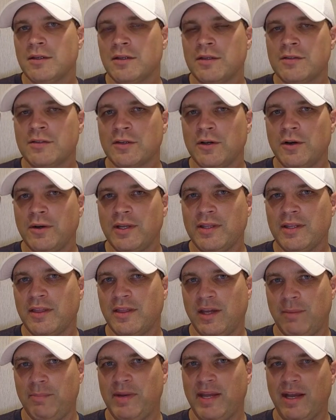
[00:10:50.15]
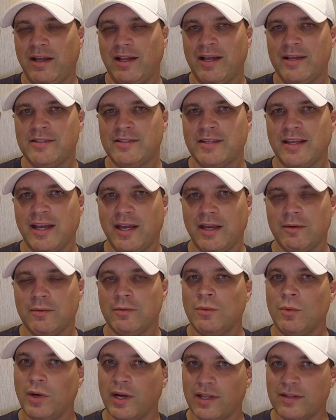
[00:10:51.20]
So in the thumbnail, I say
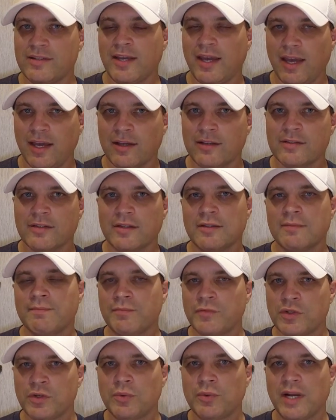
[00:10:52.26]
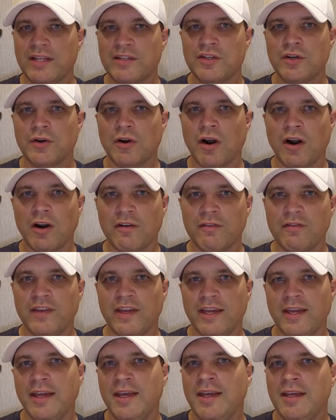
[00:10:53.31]
what it takes to rent your
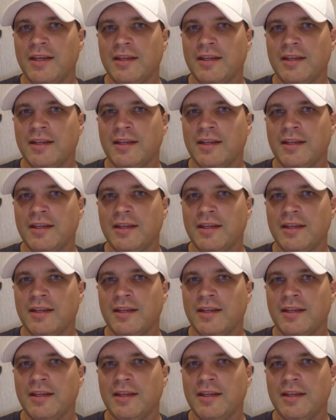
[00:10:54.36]
RV.